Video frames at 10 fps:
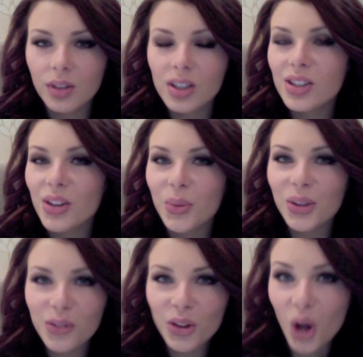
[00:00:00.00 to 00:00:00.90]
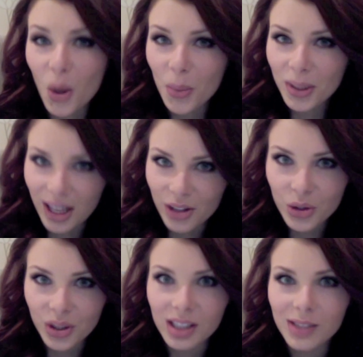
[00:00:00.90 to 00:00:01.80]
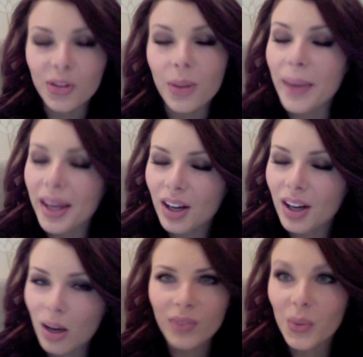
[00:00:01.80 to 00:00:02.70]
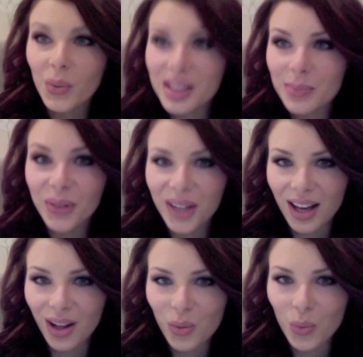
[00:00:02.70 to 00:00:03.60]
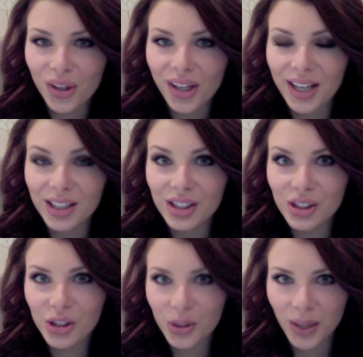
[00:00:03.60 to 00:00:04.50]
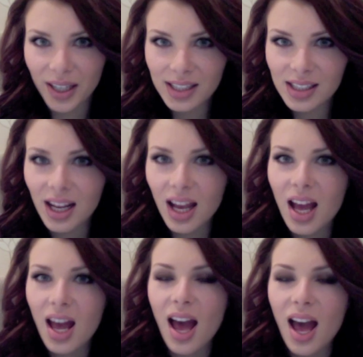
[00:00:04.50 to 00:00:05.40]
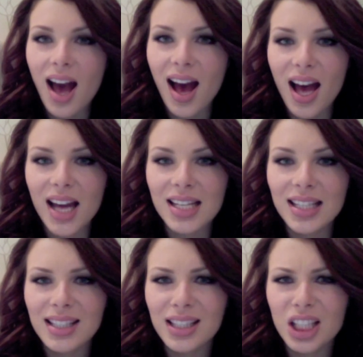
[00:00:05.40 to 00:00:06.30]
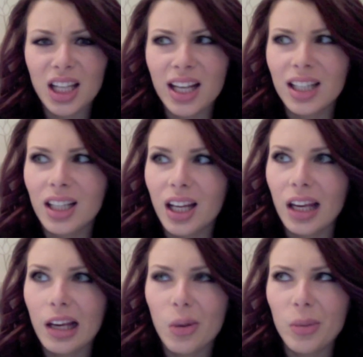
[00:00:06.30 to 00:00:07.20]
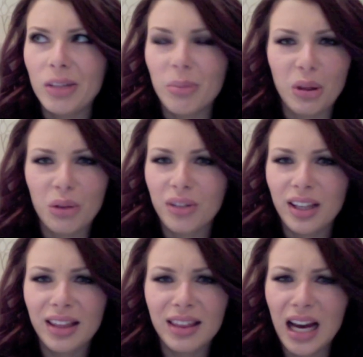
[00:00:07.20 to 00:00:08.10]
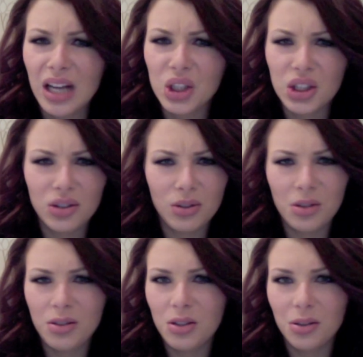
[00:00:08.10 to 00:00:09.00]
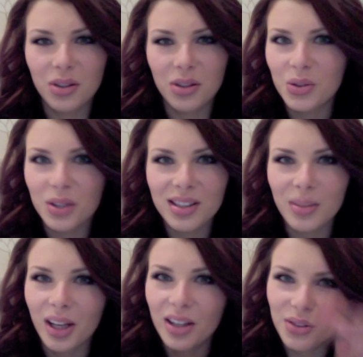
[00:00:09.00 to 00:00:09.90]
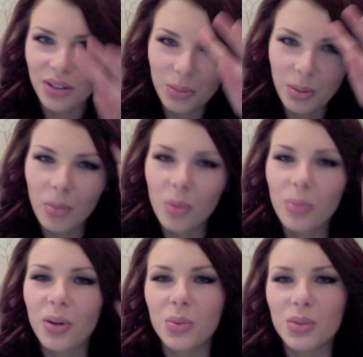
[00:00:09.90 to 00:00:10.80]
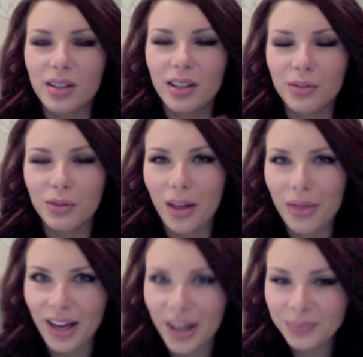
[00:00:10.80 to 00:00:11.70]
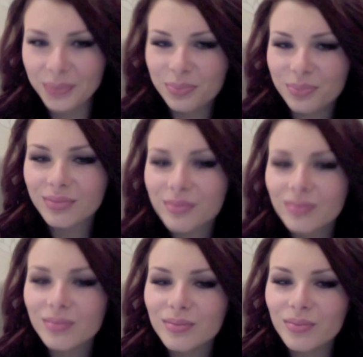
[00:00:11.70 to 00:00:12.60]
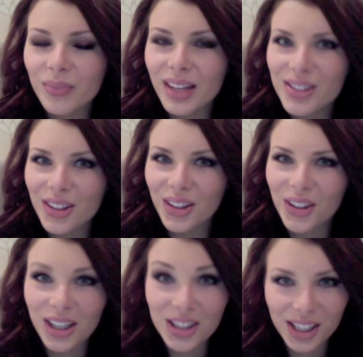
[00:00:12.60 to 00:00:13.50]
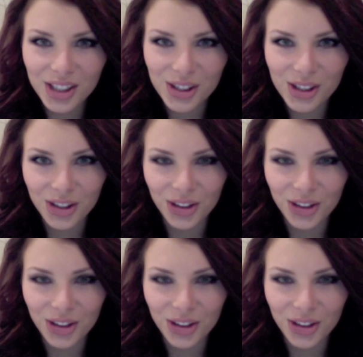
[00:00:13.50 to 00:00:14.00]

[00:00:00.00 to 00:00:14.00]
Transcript: So the winner of the comment entries for the makeup was Brielle1828, and she had like comment number 3,200 and something, I don't really remember, but it was kind of around there. So congratulations to